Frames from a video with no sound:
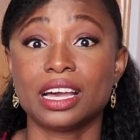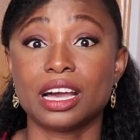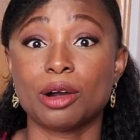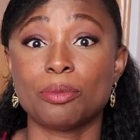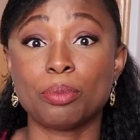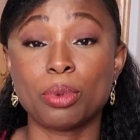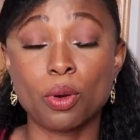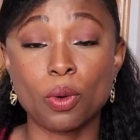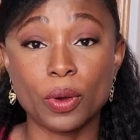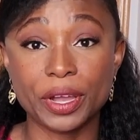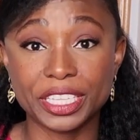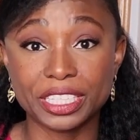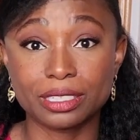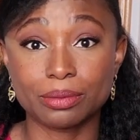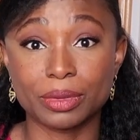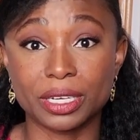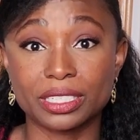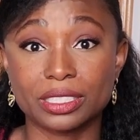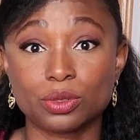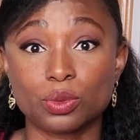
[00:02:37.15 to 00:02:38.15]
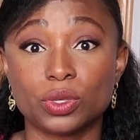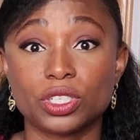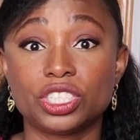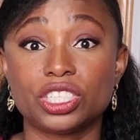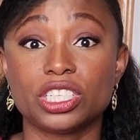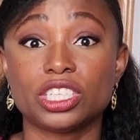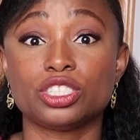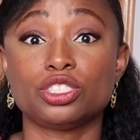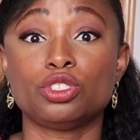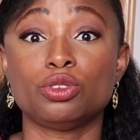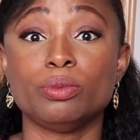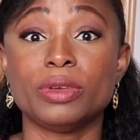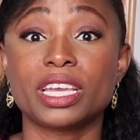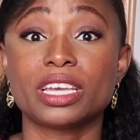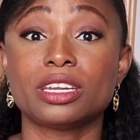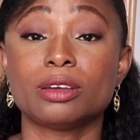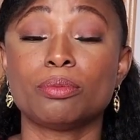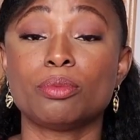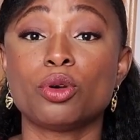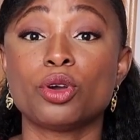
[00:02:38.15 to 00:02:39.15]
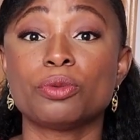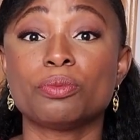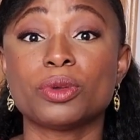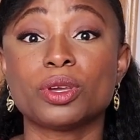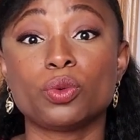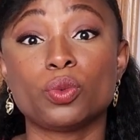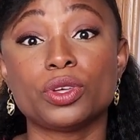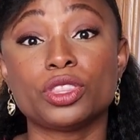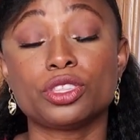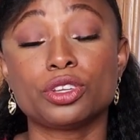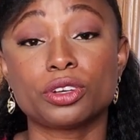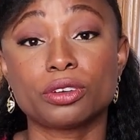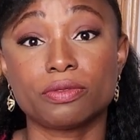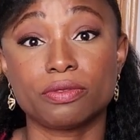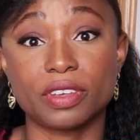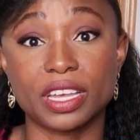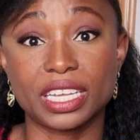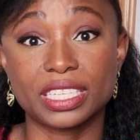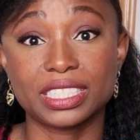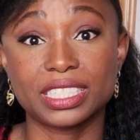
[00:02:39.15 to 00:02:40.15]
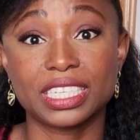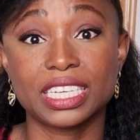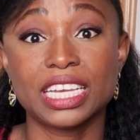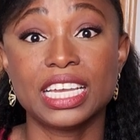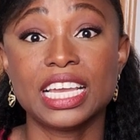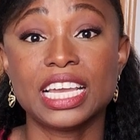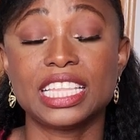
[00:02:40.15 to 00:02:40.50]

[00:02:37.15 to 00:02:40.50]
appointment, which is you make an appointment with your vet.